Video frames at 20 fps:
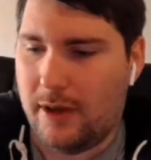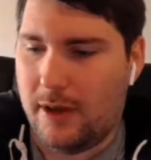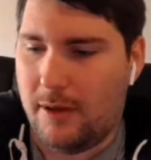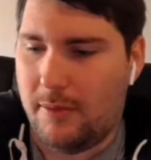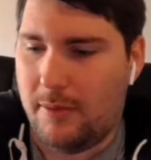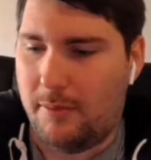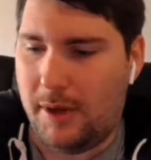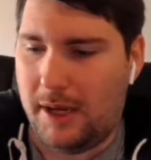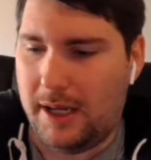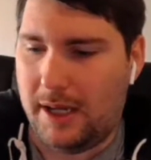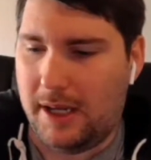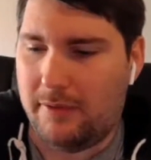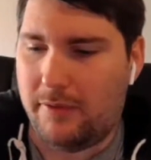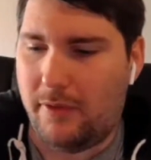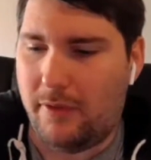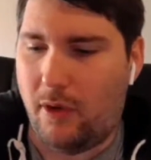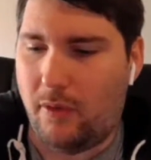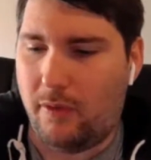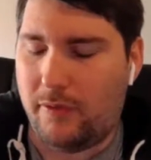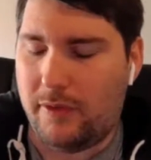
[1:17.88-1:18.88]
being
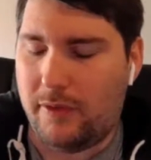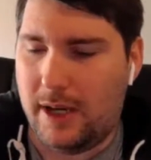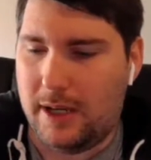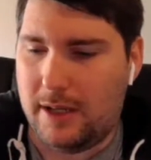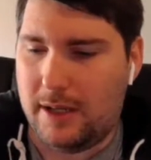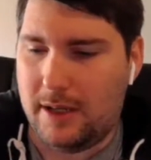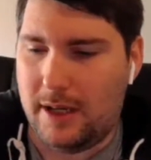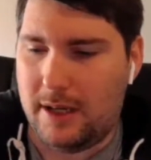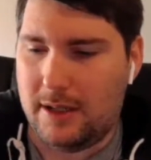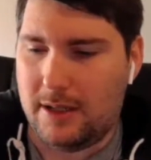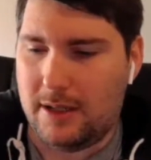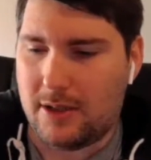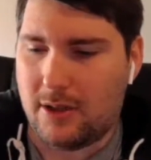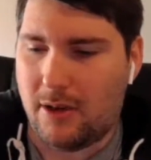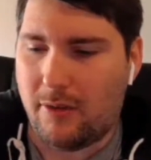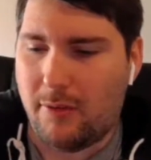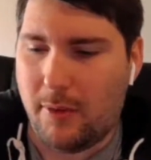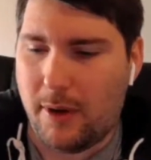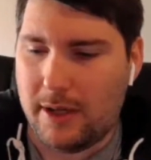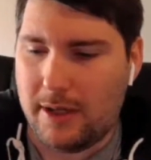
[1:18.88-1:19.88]
involved in in
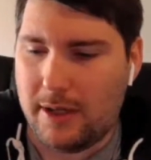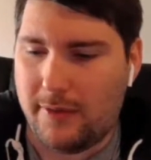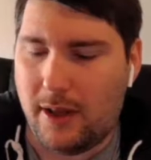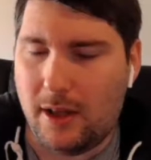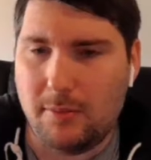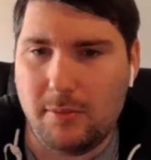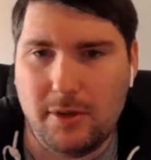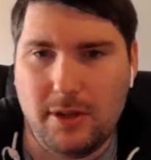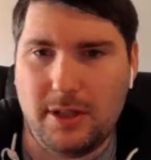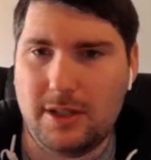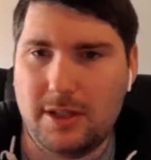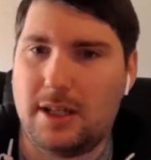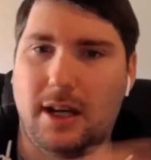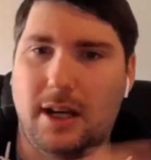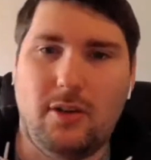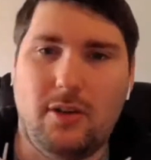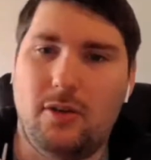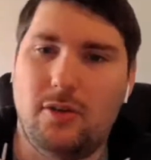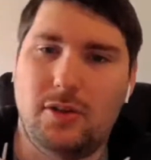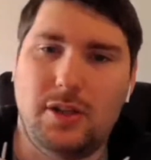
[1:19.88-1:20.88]
software development and
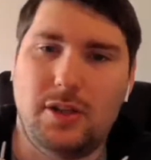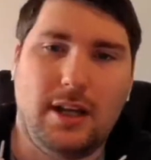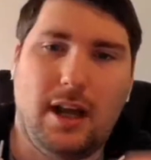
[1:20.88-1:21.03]
technology,